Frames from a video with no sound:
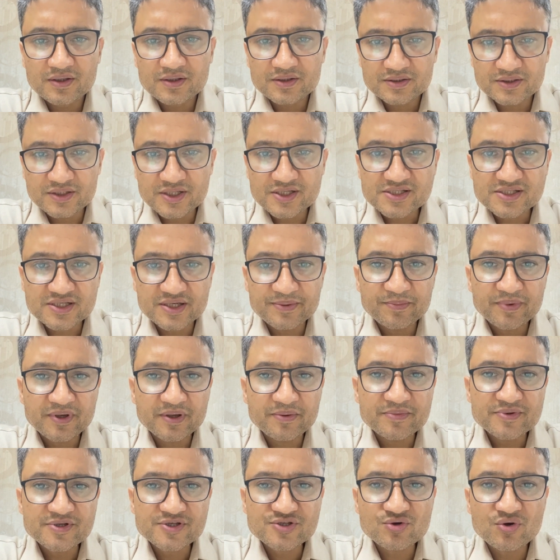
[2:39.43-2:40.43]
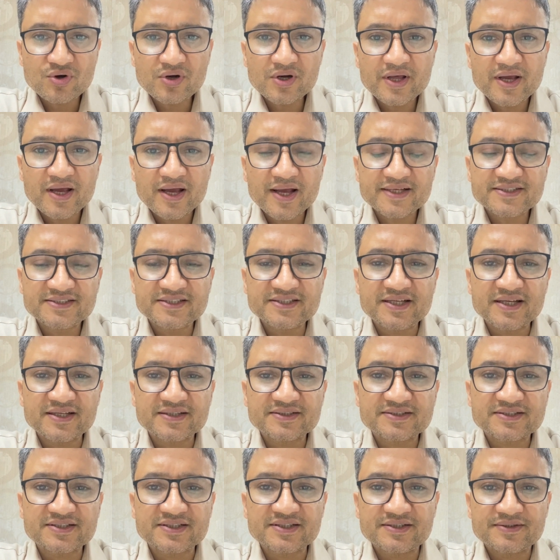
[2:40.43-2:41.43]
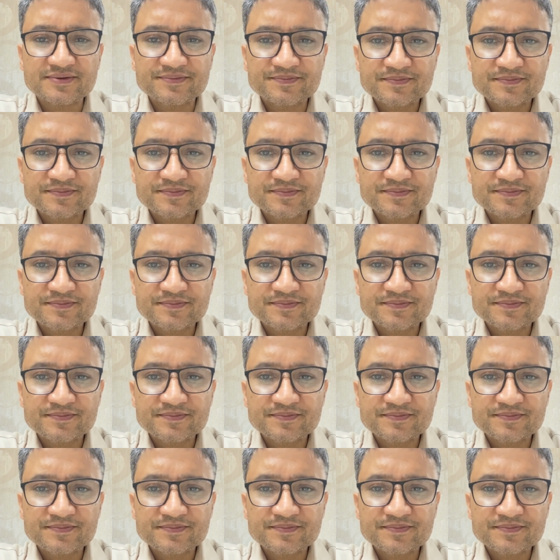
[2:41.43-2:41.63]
This symptom is called hesitancy.